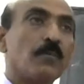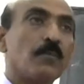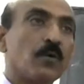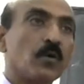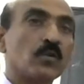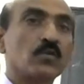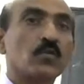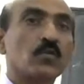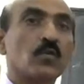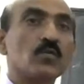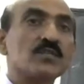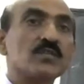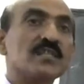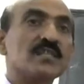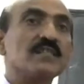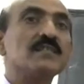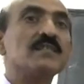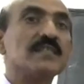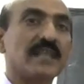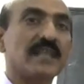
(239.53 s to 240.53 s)

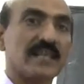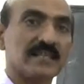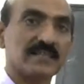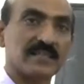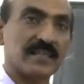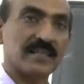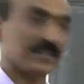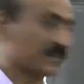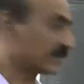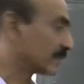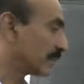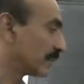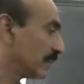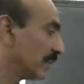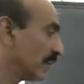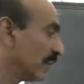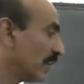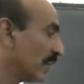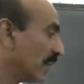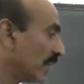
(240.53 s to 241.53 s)
photosynthesis.
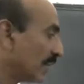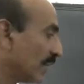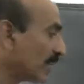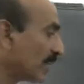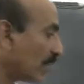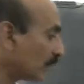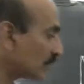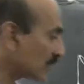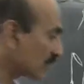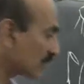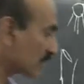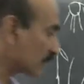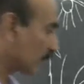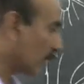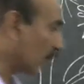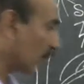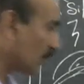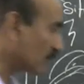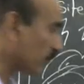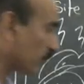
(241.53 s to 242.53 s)
Now,
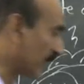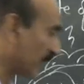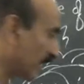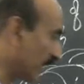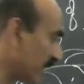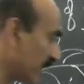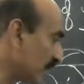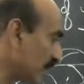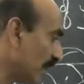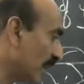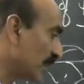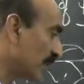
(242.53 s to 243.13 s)
fourth one is